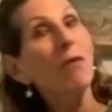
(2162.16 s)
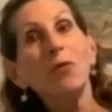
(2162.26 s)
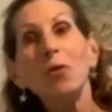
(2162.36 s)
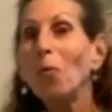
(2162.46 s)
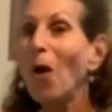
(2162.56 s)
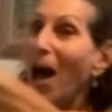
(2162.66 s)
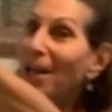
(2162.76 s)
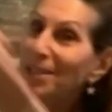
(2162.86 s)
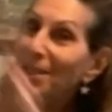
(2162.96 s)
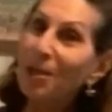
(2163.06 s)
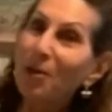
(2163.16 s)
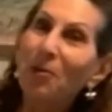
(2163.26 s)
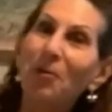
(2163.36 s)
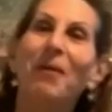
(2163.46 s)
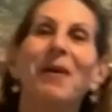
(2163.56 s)
you want
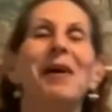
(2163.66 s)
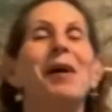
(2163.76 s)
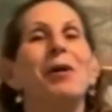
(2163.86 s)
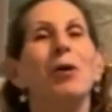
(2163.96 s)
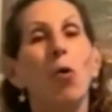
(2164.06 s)
to,